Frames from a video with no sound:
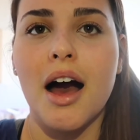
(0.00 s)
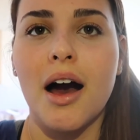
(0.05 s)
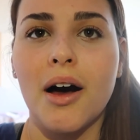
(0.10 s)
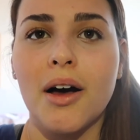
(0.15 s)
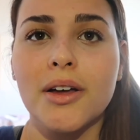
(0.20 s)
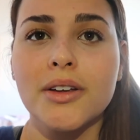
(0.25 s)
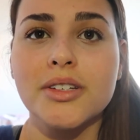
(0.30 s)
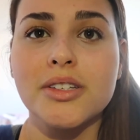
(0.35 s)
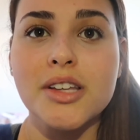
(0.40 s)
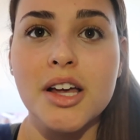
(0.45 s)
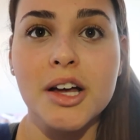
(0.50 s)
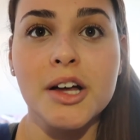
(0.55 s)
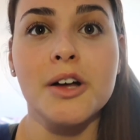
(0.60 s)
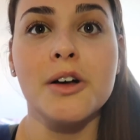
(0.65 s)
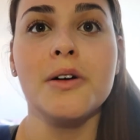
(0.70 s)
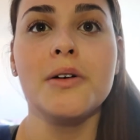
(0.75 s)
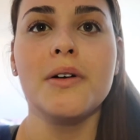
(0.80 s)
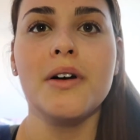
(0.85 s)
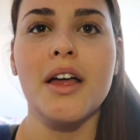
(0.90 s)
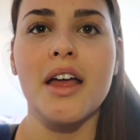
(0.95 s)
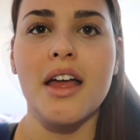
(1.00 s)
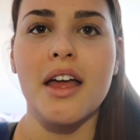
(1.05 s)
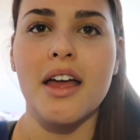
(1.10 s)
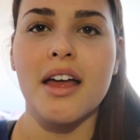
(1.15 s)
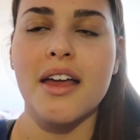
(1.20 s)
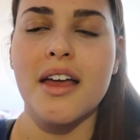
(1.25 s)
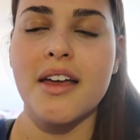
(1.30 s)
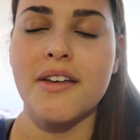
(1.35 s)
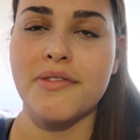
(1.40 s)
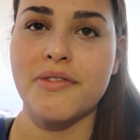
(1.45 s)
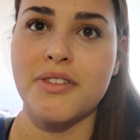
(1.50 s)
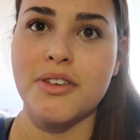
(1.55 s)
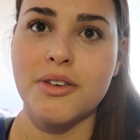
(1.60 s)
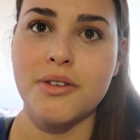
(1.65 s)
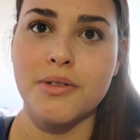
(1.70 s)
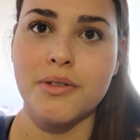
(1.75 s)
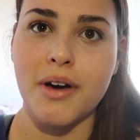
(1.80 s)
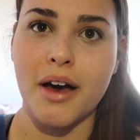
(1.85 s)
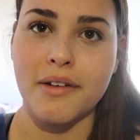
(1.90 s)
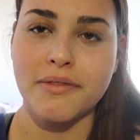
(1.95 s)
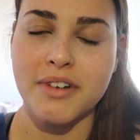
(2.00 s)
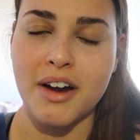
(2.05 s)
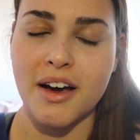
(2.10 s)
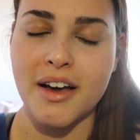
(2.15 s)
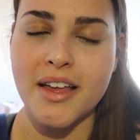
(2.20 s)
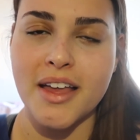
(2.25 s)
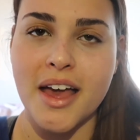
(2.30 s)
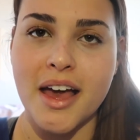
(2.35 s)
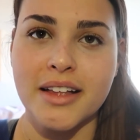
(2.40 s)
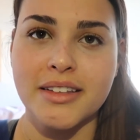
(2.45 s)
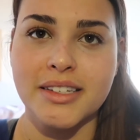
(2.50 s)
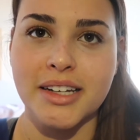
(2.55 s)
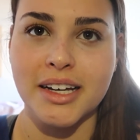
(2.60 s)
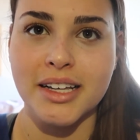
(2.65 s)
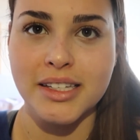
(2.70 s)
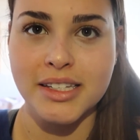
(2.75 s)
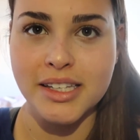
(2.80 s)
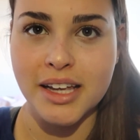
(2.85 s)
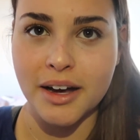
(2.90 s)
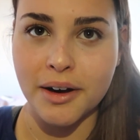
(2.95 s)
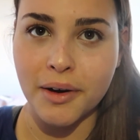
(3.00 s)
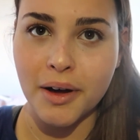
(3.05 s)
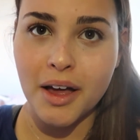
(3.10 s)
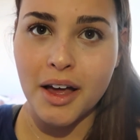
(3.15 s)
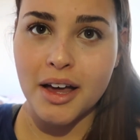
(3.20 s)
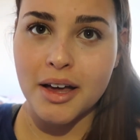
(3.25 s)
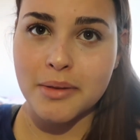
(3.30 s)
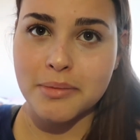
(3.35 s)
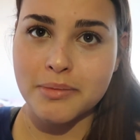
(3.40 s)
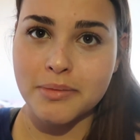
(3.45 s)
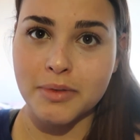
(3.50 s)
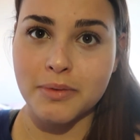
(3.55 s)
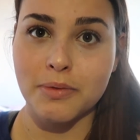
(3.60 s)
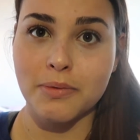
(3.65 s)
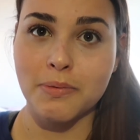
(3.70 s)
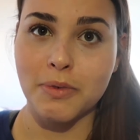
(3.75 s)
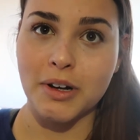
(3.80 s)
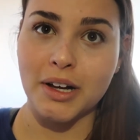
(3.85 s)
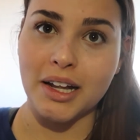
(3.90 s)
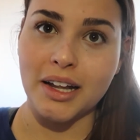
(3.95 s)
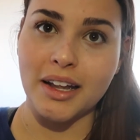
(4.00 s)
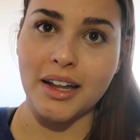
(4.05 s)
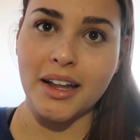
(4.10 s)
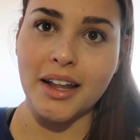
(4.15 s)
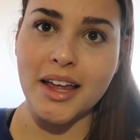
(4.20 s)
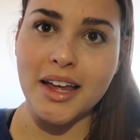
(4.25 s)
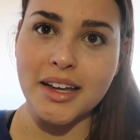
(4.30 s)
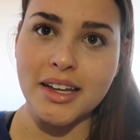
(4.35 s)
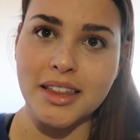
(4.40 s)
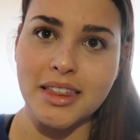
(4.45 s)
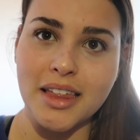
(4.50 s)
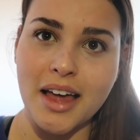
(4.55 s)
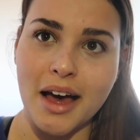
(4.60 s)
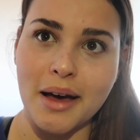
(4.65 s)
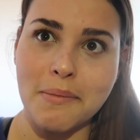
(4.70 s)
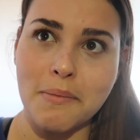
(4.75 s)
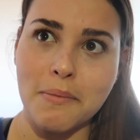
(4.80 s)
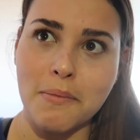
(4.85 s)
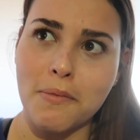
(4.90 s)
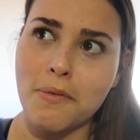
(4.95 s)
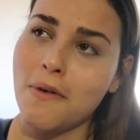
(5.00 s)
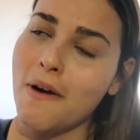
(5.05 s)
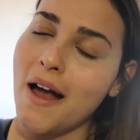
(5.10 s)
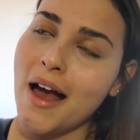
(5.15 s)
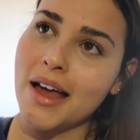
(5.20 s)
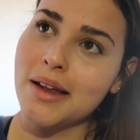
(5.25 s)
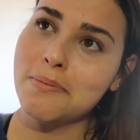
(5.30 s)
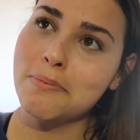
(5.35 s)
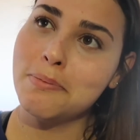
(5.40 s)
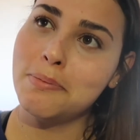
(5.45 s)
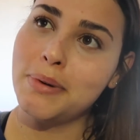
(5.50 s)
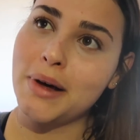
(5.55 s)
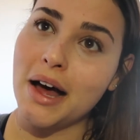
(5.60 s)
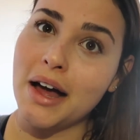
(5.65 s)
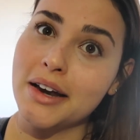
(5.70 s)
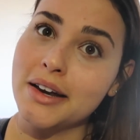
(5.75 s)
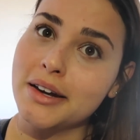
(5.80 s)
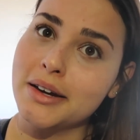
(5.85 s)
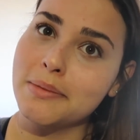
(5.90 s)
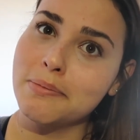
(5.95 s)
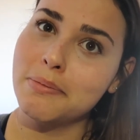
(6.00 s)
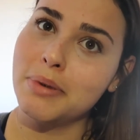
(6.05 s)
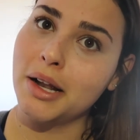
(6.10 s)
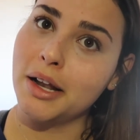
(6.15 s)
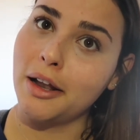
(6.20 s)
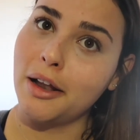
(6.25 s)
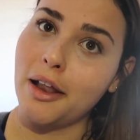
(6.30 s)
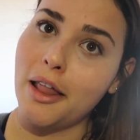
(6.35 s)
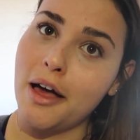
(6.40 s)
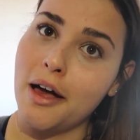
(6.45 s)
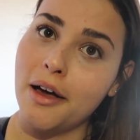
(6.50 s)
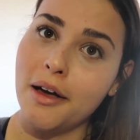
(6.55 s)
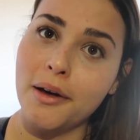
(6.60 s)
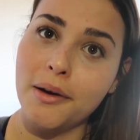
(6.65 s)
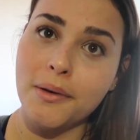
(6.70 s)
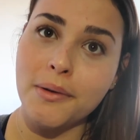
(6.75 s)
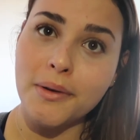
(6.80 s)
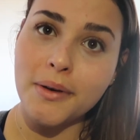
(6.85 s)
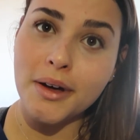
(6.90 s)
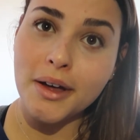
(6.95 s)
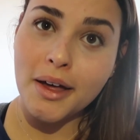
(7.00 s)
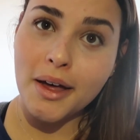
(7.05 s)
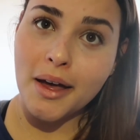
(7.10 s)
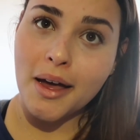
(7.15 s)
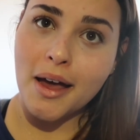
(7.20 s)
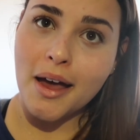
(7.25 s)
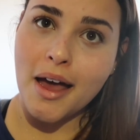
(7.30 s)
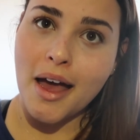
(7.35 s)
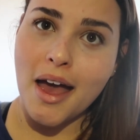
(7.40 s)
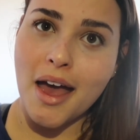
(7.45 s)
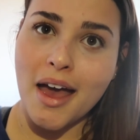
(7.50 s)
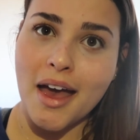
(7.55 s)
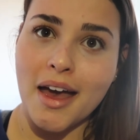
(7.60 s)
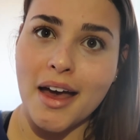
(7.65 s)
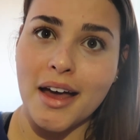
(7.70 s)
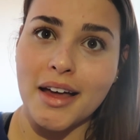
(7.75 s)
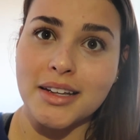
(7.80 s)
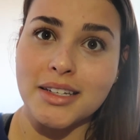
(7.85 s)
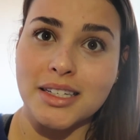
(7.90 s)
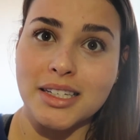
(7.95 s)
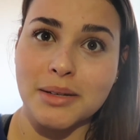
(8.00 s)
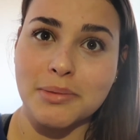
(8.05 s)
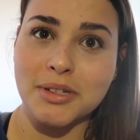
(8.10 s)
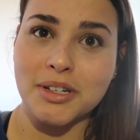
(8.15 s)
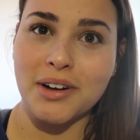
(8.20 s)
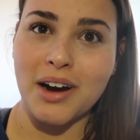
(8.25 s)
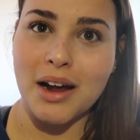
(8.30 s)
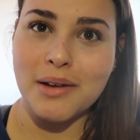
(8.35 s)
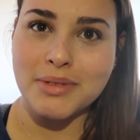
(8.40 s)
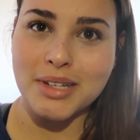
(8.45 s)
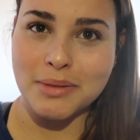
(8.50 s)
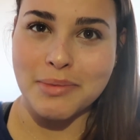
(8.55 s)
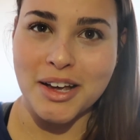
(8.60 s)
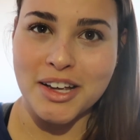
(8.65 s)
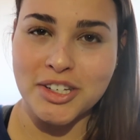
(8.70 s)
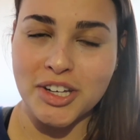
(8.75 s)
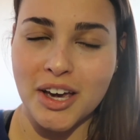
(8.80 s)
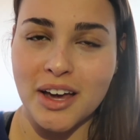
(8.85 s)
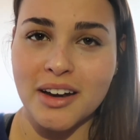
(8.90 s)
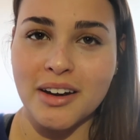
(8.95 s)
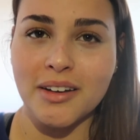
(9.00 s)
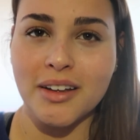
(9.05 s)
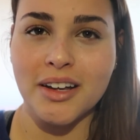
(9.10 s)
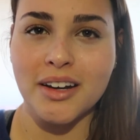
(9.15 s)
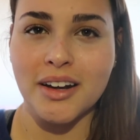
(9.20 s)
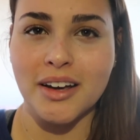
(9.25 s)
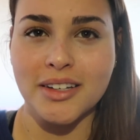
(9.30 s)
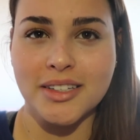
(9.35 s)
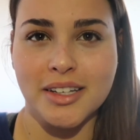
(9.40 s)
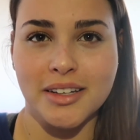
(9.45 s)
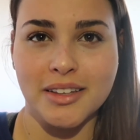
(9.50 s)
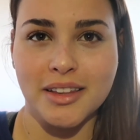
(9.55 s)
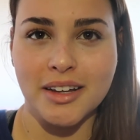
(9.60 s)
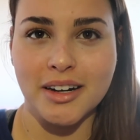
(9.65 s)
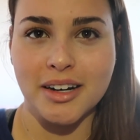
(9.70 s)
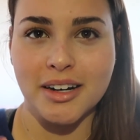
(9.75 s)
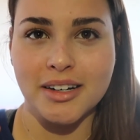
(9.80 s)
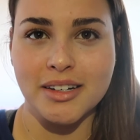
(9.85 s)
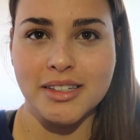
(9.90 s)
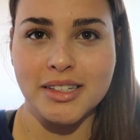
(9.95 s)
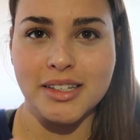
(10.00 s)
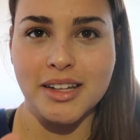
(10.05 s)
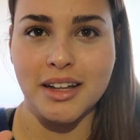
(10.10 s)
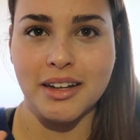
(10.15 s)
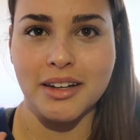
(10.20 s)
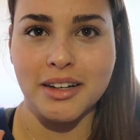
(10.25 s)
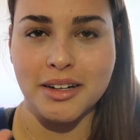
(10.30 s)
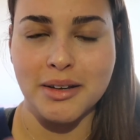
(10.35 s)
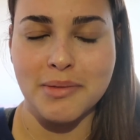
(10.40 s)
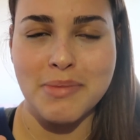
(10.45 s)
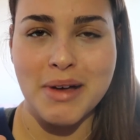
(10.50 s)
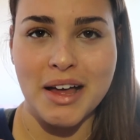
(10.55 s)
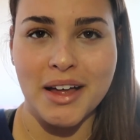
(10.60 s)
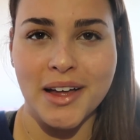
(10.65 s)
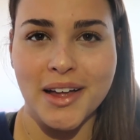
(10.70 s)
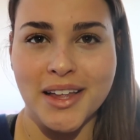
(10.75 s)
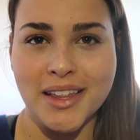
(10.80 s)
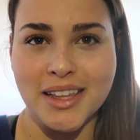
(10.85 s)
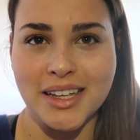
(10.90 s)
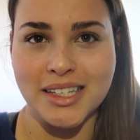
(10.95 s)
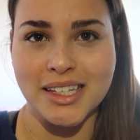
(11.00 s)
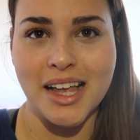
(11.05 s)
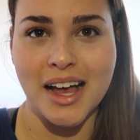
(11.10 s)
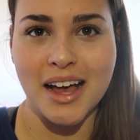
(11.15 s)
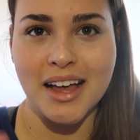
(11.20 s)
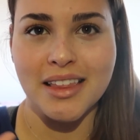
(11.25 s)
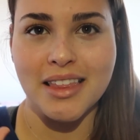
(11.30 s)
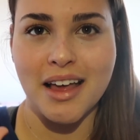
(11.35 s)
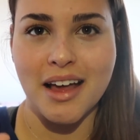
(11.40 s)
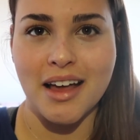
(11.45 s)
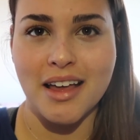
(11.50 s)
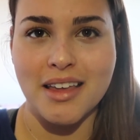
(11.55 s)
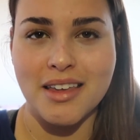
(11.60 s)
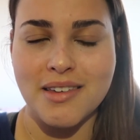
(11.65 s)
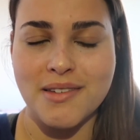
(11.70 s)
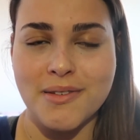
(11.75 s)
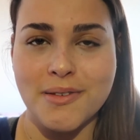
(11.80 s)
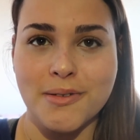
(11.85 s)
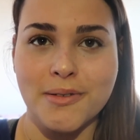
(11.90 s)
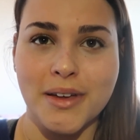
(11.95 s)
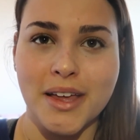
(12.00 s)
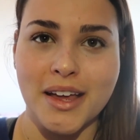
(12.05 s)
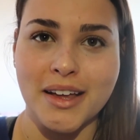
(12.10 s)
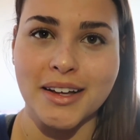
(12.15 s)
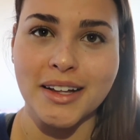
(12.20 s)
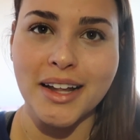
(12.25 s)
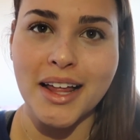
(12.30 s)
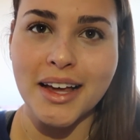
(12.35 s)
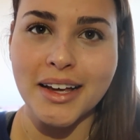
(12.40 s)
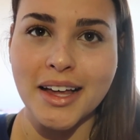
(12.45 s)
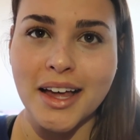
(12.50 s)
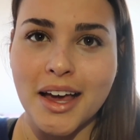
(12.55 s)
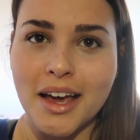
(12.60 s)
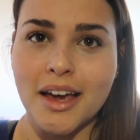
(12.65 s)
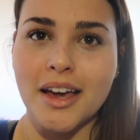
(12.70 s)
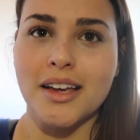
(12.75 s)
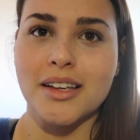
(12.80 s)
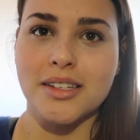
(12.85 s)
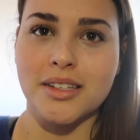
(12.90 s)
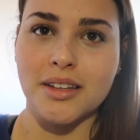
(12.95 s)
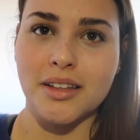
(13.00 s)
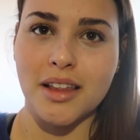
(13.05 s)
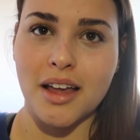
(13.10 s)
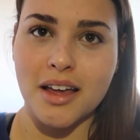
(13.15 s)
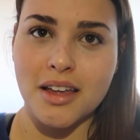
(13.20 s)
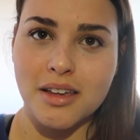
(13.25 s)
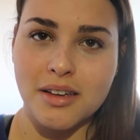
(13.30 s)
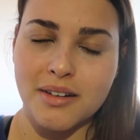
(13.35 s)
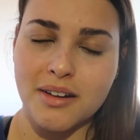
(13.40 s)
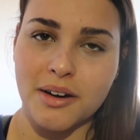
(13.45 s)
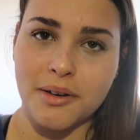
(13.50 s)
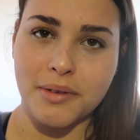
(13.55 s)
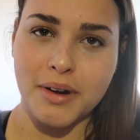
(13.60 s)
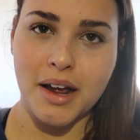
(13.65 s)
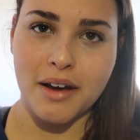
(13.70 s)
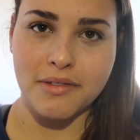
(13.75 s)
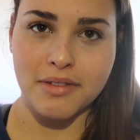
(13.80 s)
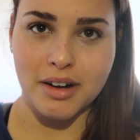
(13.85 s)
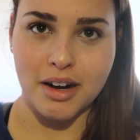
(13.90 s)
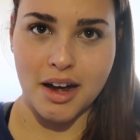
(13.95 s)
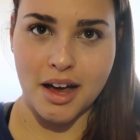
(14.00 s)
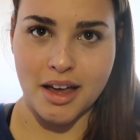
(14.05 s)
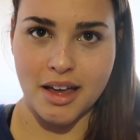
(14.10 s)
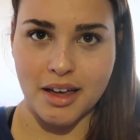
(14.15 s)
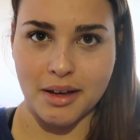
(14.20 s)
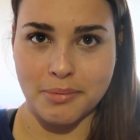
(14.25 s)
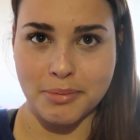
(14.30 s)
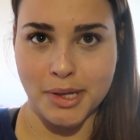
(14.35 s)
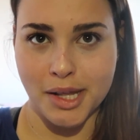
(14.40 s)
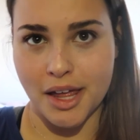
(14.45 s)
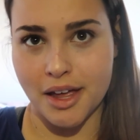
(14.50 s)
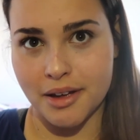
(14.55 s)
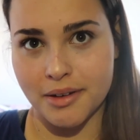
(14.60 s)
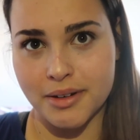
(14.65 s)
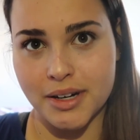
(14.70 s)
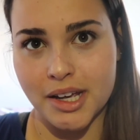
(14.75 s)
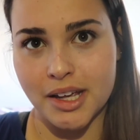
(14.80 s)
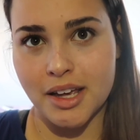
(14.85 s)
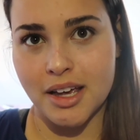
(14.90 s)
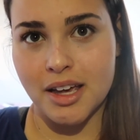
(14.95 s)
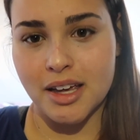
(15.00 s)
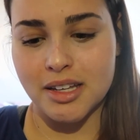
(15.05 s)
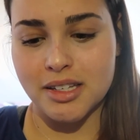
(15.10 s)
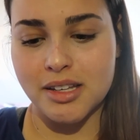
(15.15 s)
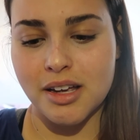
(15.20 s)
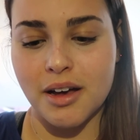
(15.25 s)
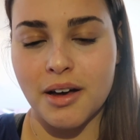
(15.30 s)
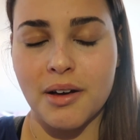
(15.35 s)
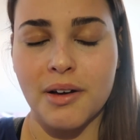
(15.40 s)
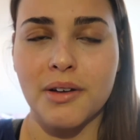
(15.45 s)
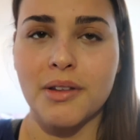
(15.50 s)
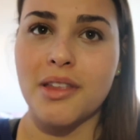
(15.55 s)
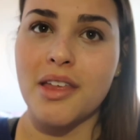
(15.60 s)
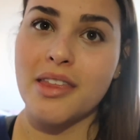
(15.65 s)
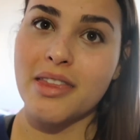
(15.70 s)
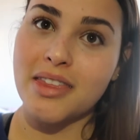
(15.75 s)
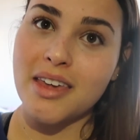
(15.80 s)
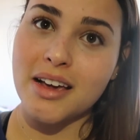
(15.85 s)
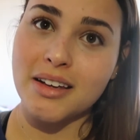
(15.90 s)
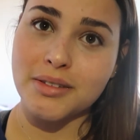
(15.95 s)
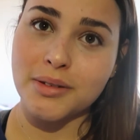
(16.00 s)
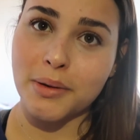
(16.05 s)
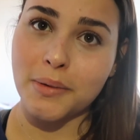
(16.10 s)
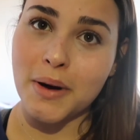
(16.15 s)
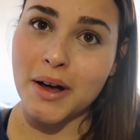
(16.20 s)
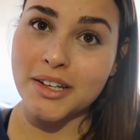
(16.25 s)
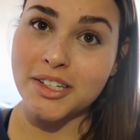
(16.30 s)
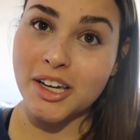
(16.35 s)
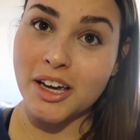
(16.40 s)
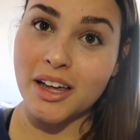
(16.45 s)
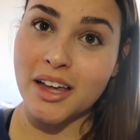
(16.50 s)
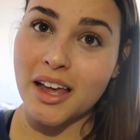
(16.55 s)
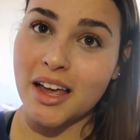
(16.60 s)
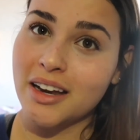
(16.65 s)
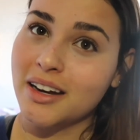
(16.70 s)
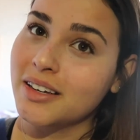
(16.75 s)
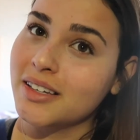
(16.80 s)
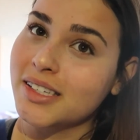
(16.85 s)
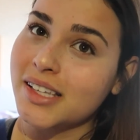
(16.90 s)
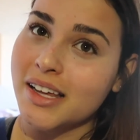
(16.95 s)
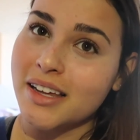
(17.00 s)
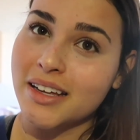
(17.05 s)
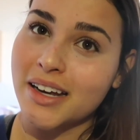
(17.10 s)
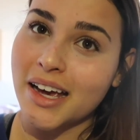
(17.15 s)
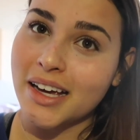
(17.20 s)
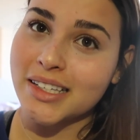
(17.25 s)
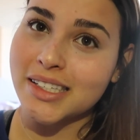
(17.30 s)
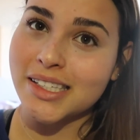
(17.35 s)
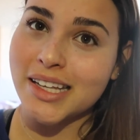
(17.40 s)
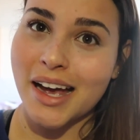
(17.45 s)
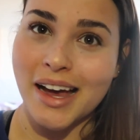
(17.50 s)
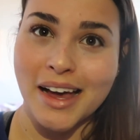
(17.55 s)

also, if you have not yet done so, click that red button below and subscribe to my channel and also there's a little bell on the side that you can click so that you know whenever I upload. So thanks for watching and I'll see you next